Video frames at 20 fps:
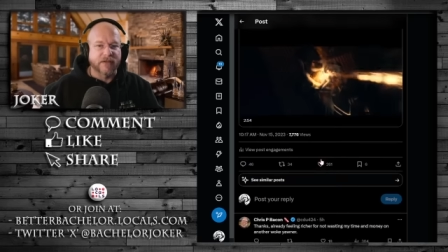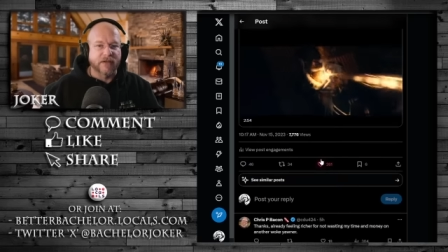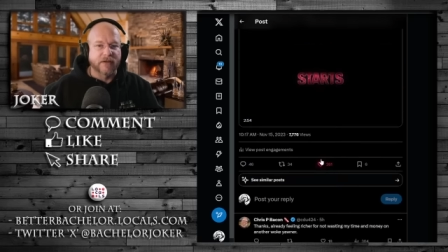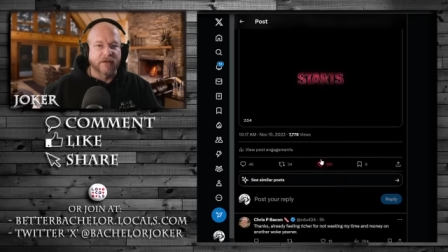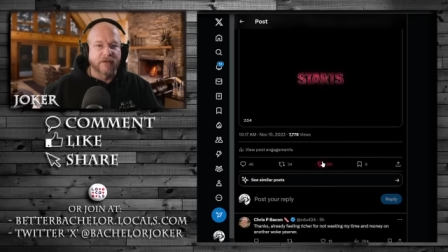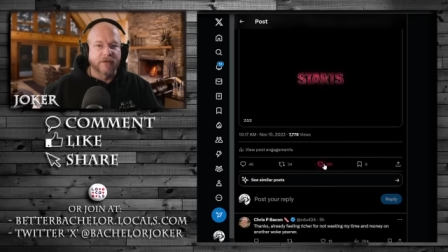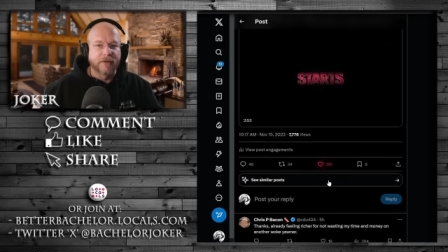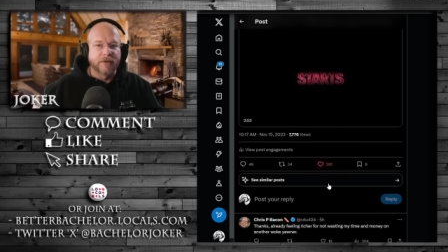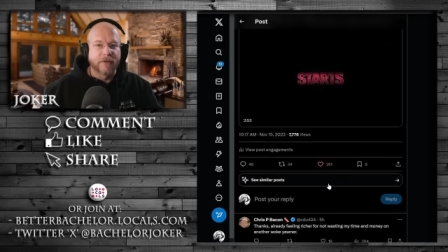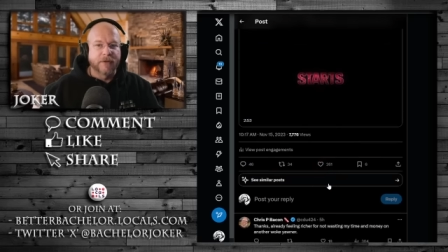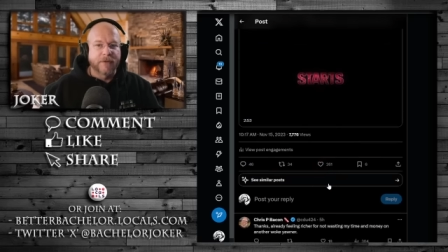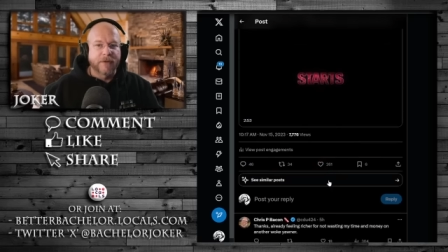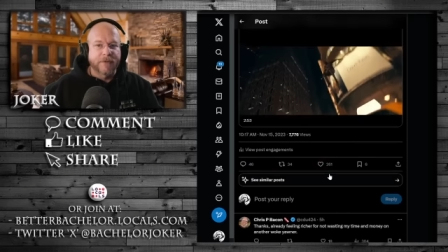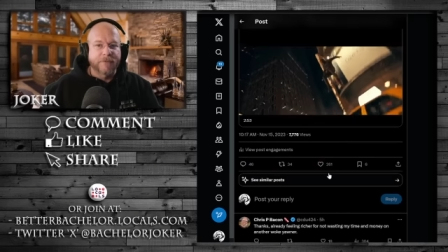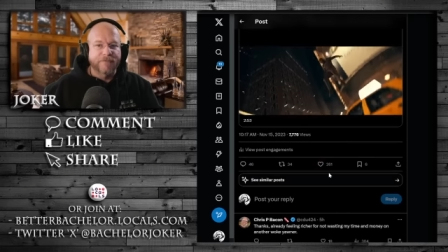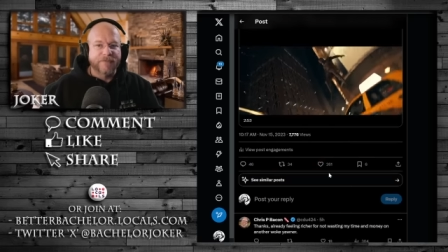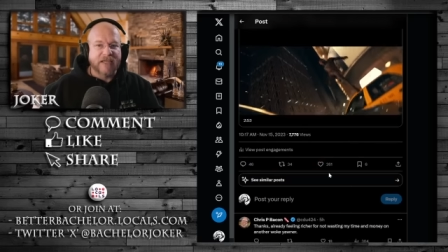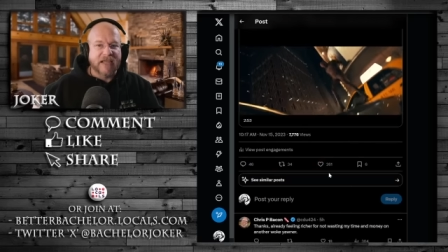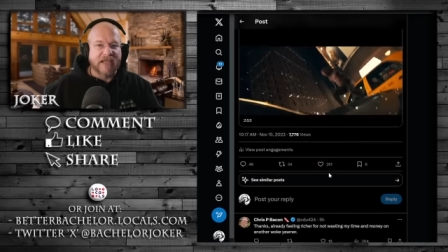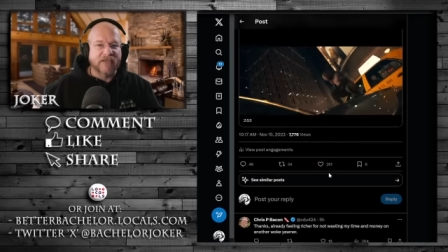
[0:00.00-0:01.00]

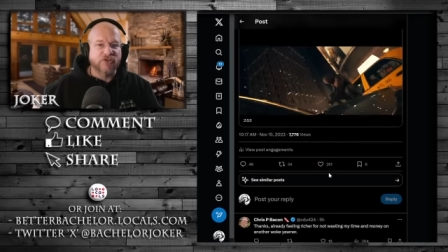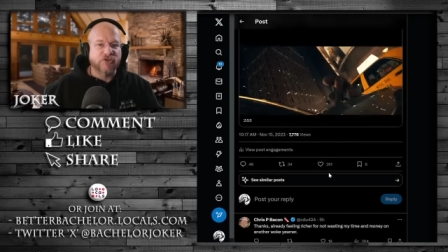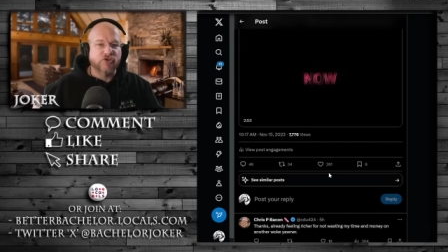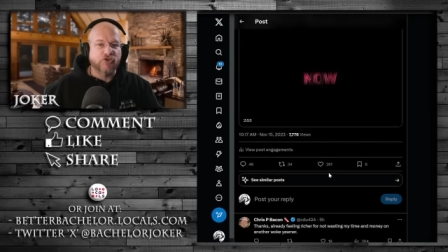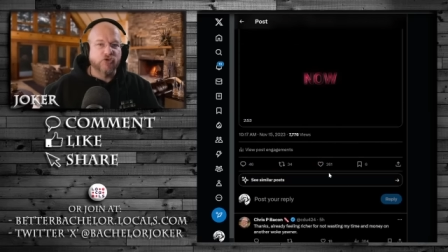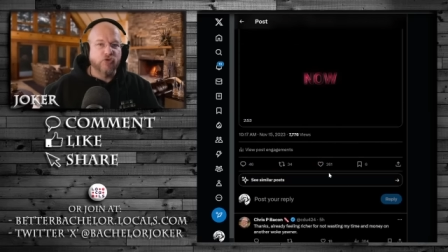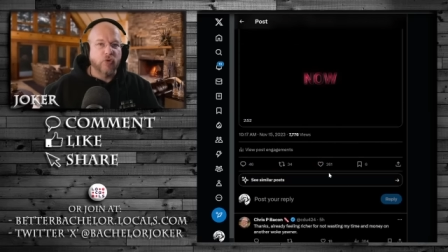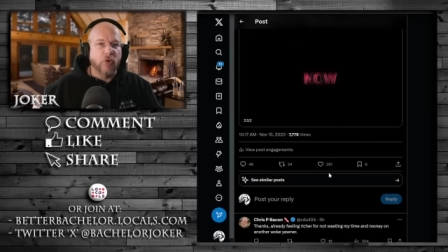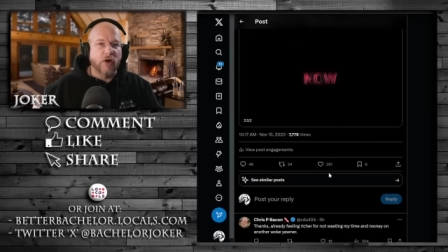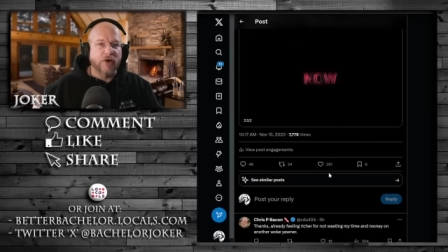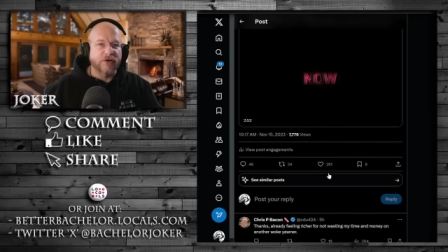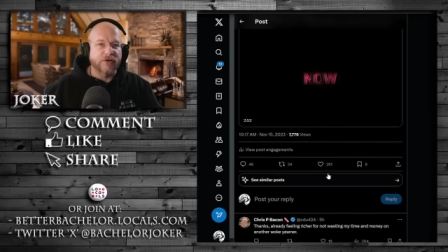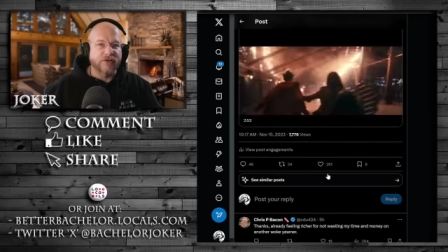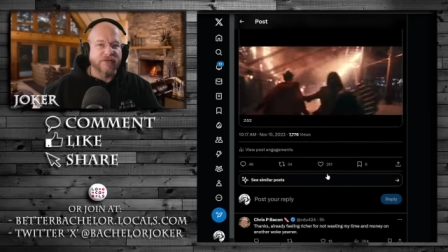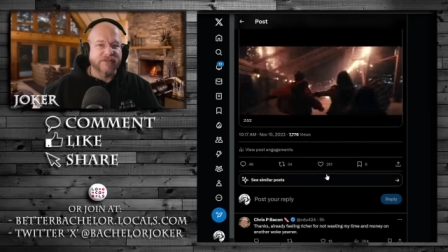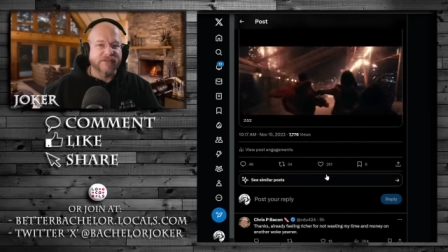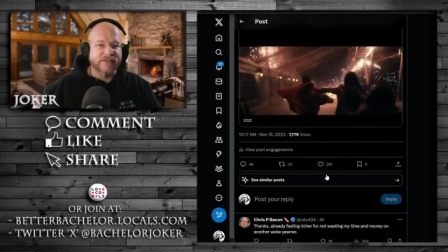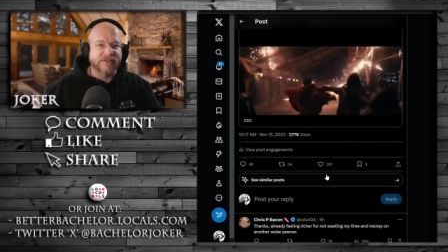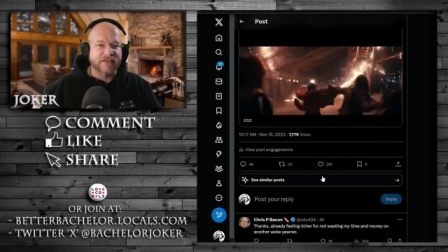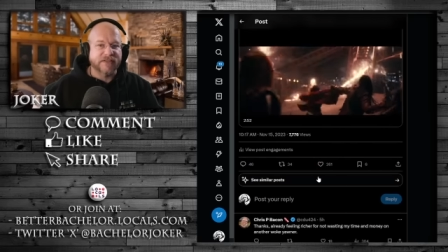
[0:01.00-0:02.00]
It has
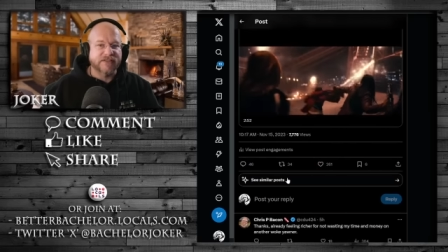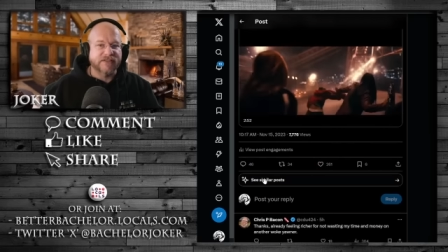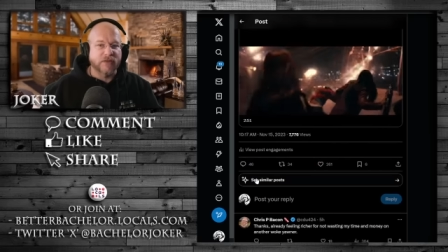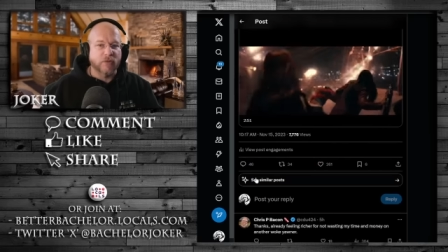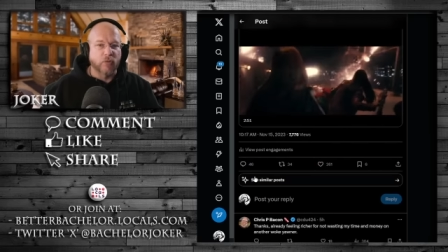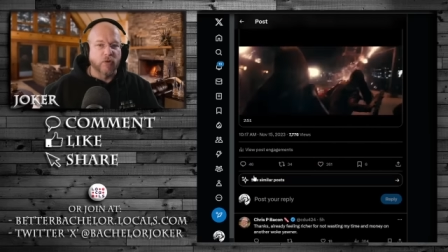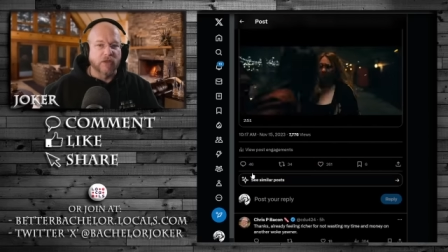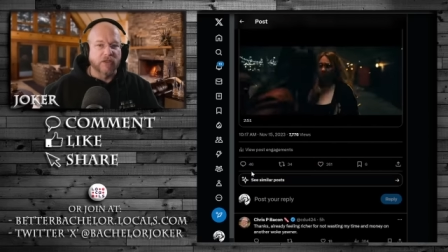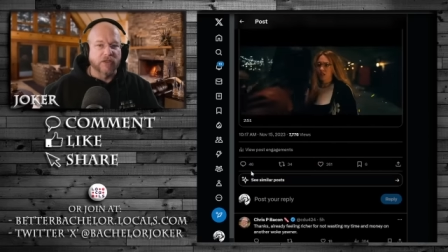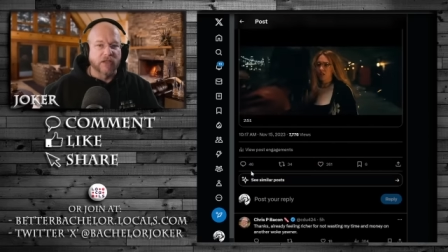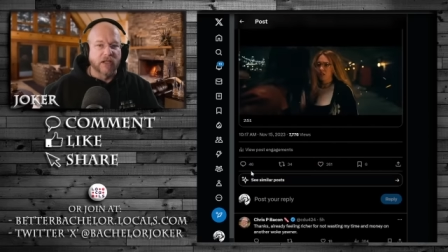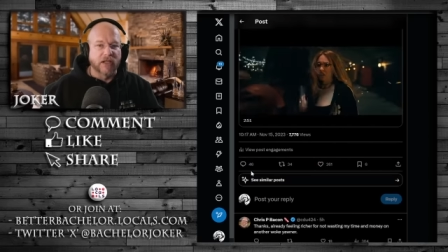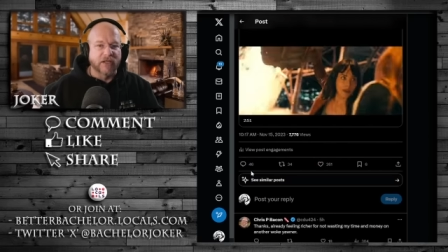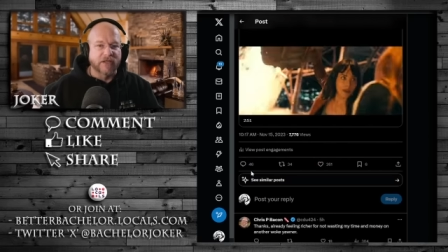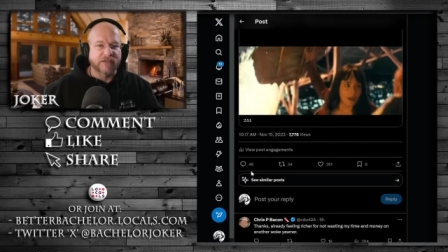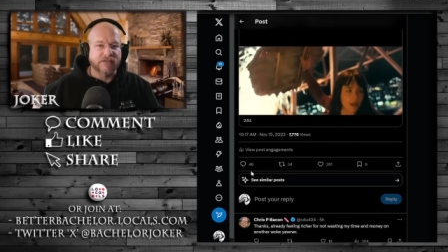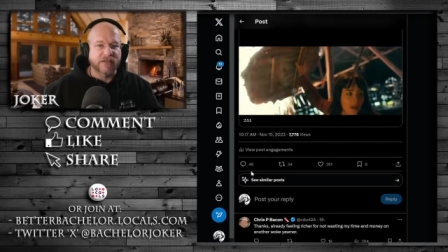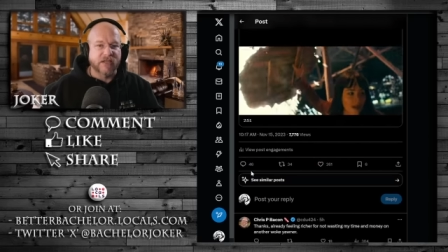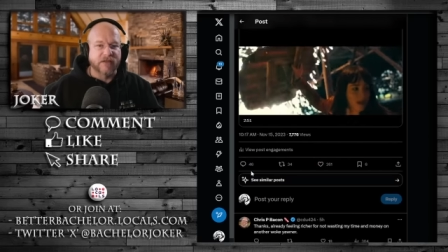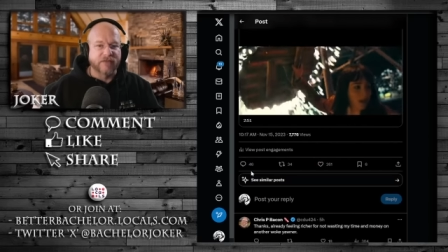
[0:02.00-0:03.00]
261
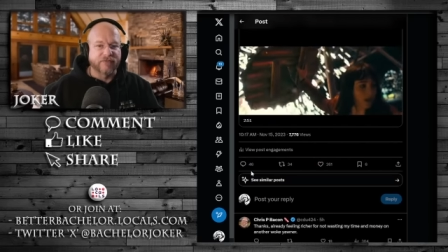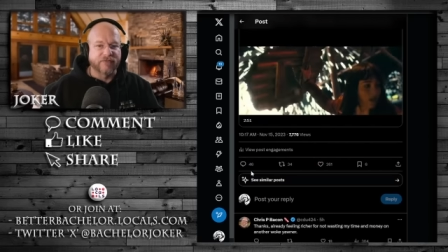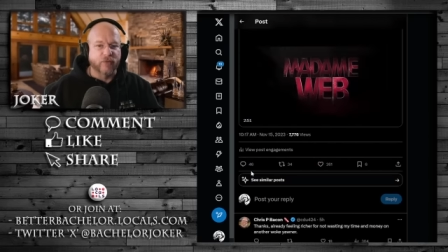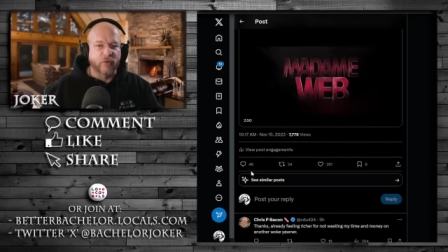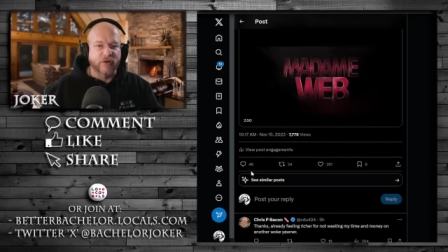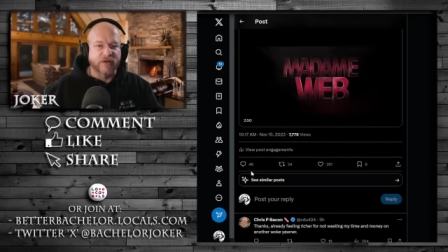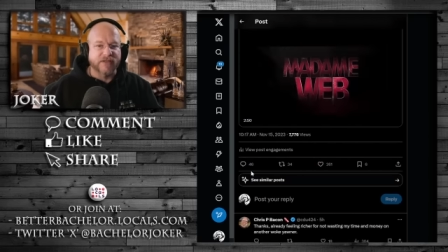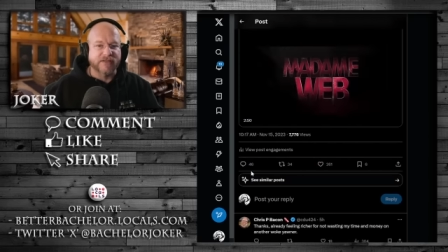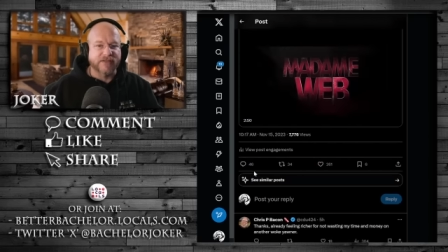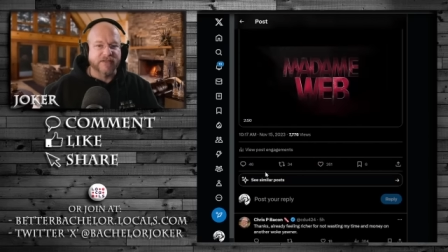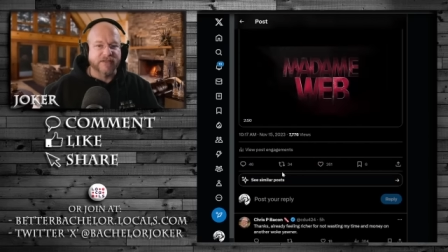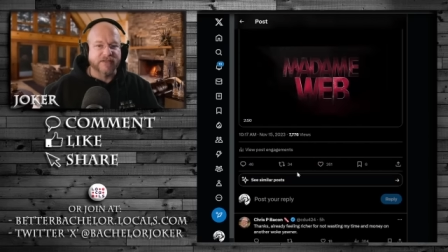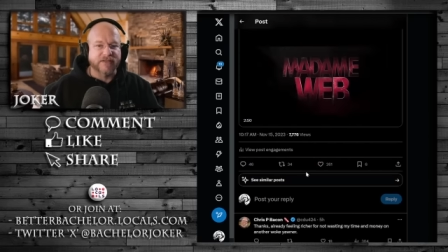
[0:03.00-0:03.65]
likes and 46